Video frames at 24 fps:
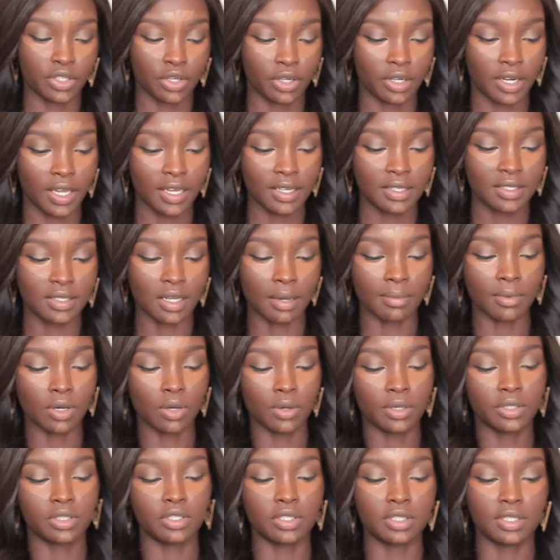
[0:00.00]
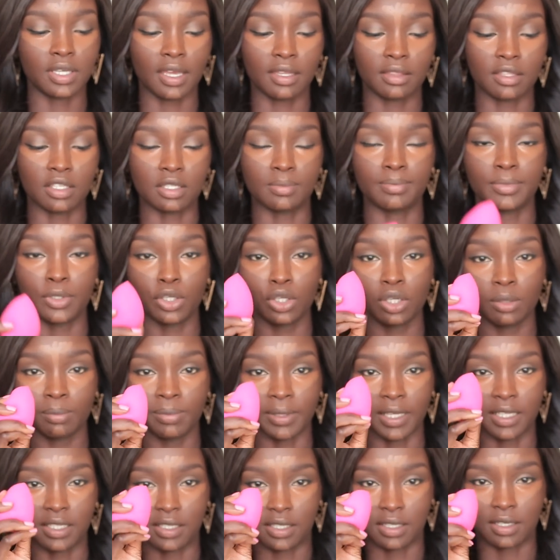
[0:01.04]
so next I'm going to take this beauty
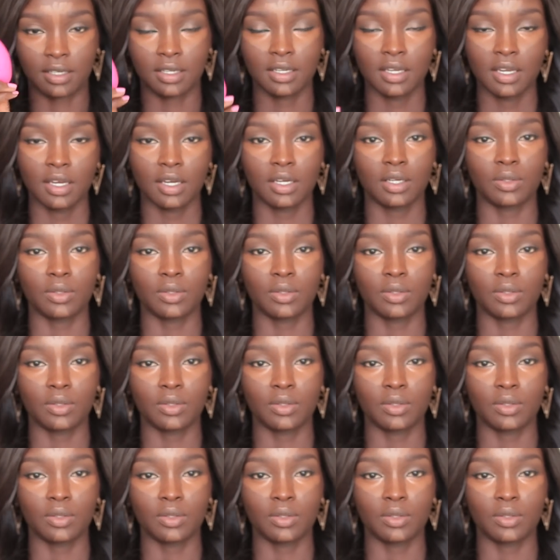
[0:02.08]
blender.